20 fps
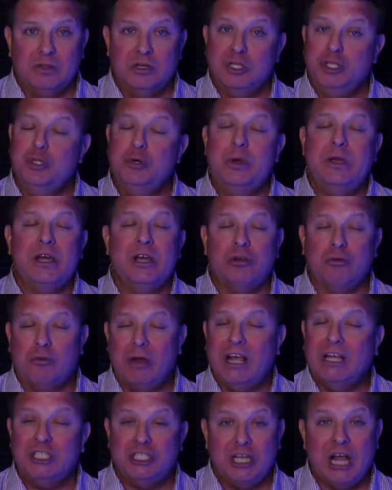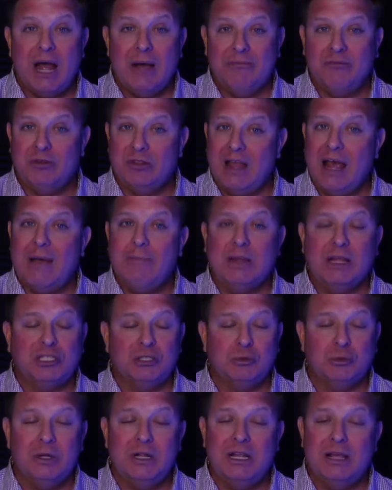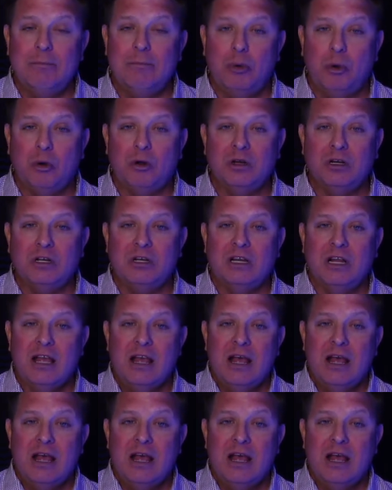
doing a great job for them. That's really important.